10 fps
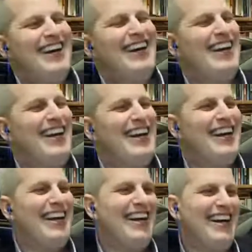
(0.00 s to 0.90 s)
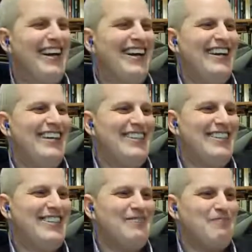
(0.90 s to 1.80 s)

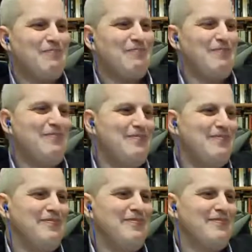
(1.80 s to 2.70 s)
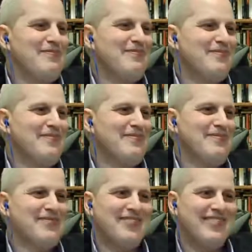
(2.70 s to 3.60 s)

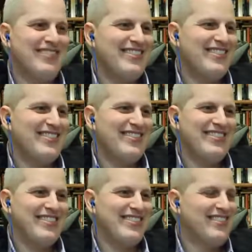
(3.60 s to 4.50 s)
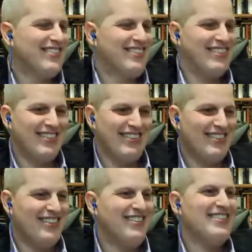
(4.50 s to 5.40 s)

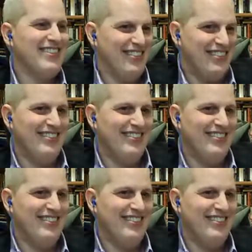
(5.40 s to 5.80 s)
(silent)